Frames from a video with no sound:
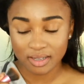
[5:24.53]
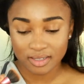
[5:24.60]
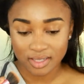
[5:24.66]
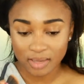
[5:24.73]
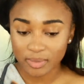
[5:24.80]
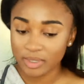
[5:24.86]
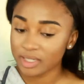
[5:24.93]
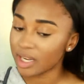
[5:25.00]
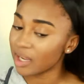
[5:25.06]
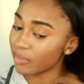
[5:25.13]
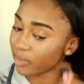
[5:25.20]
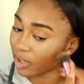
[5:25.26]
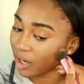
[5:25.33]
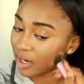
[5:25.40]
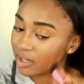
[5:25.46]

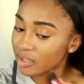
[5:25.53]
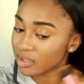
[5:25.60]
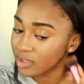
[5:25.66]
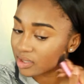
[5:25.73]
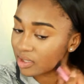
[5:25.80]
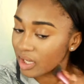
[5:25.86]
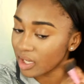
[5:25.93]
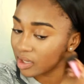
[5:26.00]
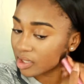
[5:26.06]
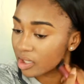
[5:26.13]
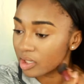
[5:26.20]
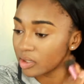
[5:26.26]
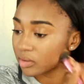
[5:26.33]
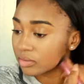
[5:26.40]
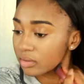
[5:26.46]
summertime goddess,
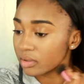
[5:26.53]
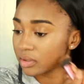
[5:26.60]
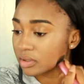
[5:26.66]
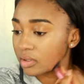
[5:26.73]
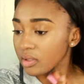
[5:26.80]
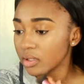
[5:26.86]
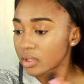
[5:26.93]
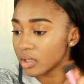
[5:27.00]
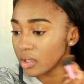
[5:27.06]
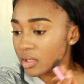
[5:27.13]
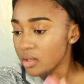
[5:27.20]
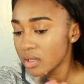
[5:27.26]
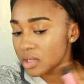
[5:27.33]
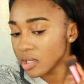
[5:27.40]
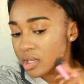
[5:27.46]
hello.
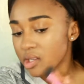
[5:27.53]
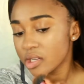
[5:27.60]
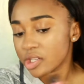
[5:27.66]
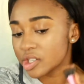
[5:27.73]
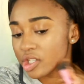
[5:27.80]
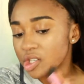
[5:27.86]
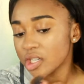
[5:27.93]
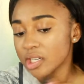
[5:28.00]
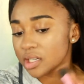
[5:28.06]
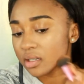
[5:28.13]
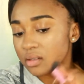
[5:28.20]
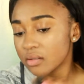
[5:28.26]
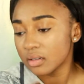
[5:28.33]
It is she.